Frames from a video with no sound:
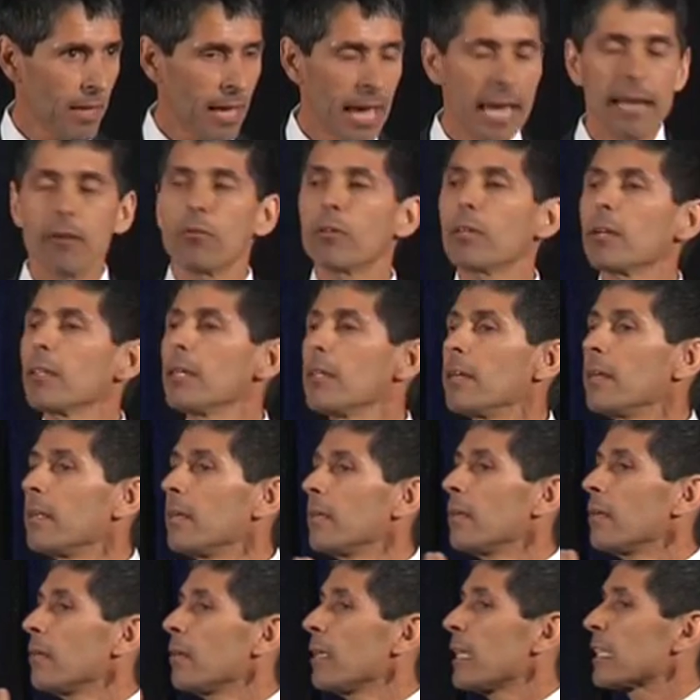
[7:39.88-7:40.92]
And it would
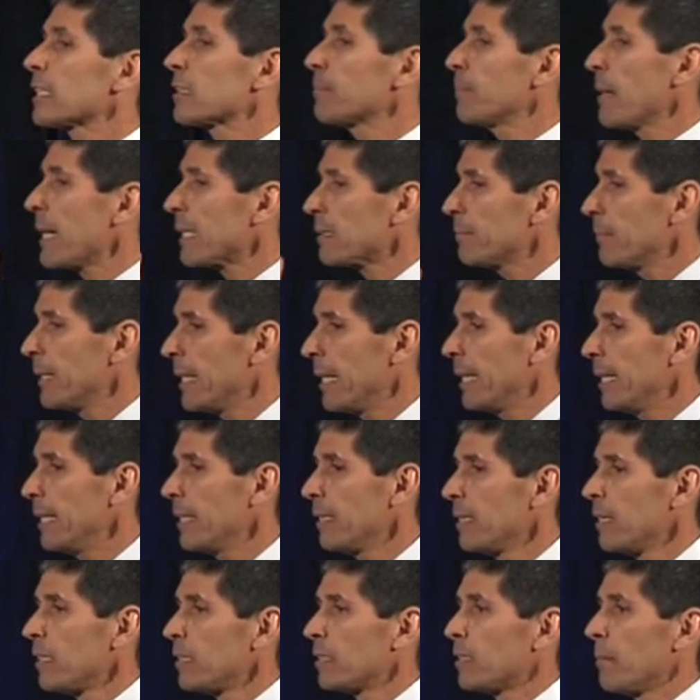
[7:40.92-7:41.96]
expect me
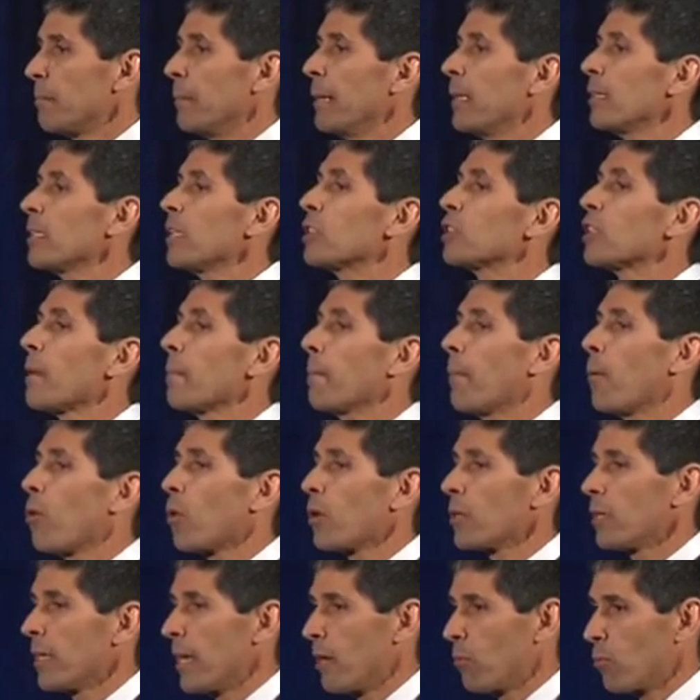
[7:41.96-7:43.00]
to build a
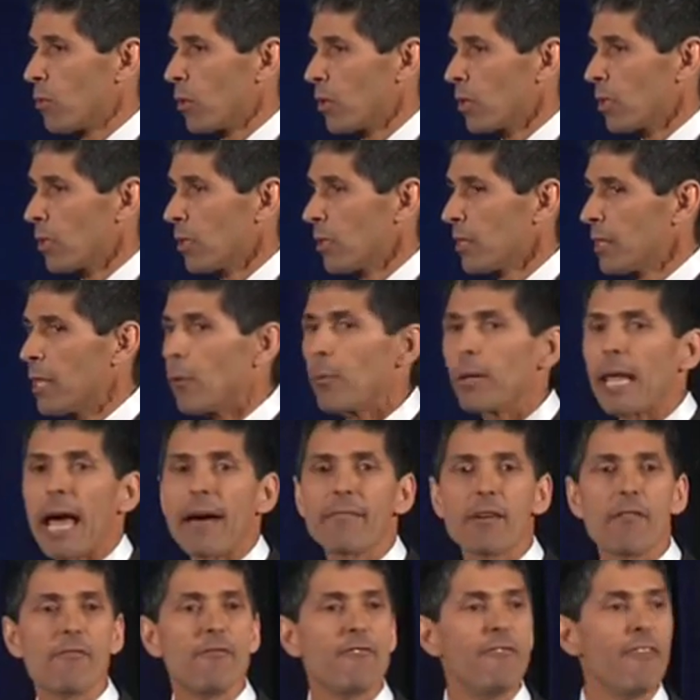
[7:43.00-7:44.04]
support network that would
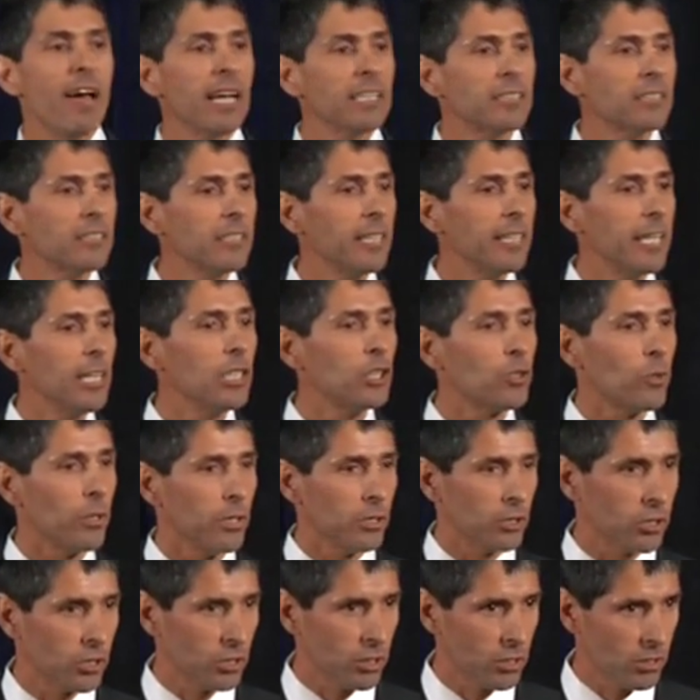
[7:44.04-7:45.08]
have a vested
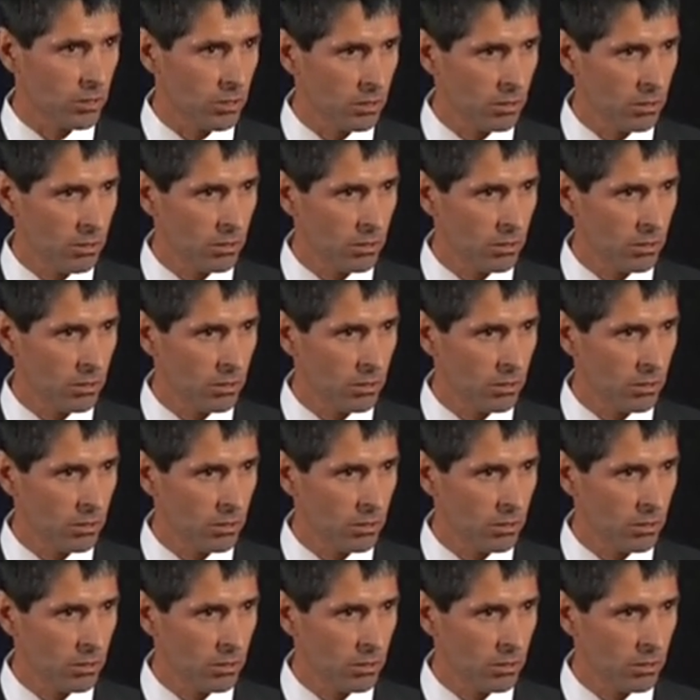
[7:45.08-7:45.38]
interest